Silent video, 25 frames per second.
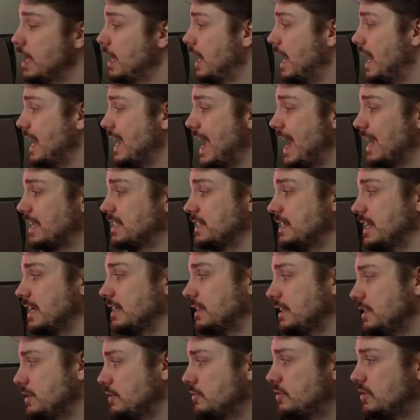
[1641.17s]
I
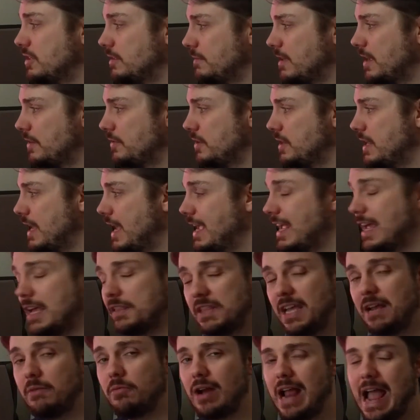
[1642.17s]
accidentally used them the other day, and
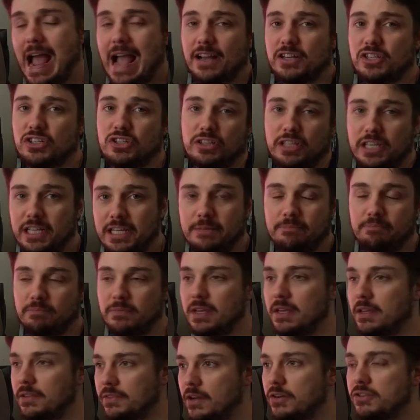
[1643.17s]

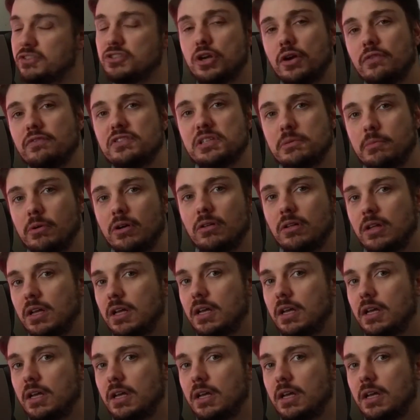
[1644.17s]
they're serviceable.